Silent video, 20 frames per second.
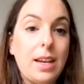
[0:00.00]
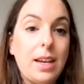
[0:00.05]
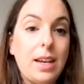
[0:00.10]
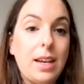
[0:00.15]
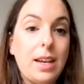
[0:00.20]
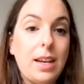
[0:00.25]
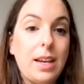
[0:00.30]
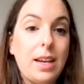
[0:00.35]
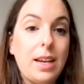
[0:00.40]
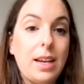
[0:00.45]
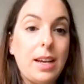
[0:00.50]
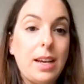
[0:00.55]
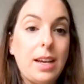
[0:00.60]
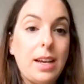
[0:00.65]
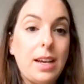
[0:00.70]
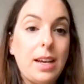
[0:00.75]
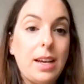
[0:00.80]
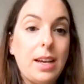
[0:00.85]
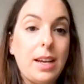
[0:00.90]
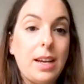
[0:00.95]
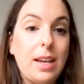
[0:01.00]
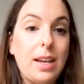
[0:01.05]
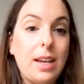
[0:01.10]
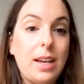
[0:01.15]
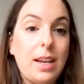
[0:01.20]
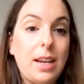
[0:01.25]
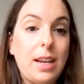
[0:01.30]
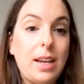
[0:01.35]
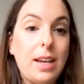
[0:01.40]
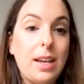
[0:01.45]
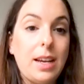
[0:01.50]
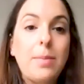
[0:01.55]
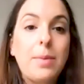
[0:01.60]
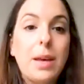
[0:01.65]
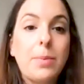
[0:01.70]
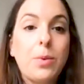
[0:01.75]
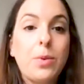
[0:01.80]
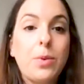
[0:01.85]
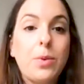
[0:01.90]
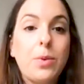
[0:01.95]
a lot of the time people
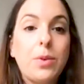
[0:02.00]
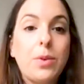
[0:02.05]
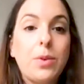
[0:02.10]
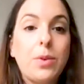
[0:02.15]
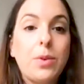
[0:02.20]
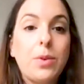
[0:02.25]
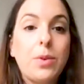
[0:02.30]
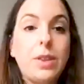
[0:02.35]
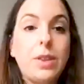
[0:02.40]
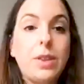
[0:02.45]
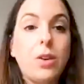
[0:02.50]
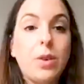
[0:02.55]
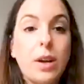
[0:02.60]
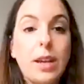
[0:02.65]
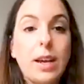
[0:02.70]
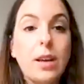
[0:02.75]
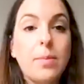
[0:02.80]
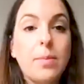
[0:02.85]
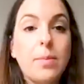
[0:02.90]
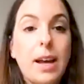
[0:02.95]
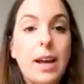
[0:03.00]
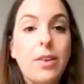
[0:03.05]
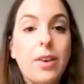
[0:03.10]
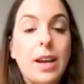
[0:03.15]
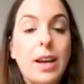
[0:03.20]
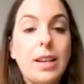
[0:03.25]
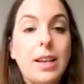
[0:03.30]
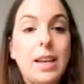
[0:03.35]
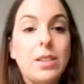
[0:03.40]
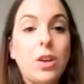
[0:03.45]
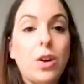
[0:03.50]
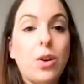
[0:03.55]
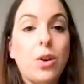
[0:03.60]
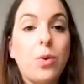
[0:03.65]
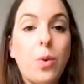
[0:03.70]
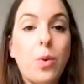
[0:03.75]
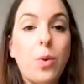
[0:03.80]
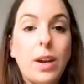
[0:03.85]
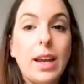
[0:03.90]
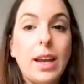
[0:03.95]
think chronic migraine is a chronic
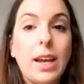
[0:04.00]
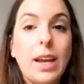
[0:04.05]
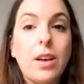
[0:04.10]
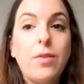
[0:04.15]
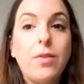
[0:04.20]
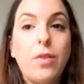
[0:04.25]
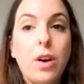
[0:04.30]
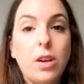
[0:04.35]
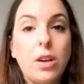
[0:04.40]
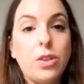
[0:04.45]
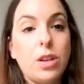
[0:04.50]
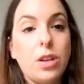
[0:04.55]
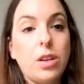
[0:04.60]
version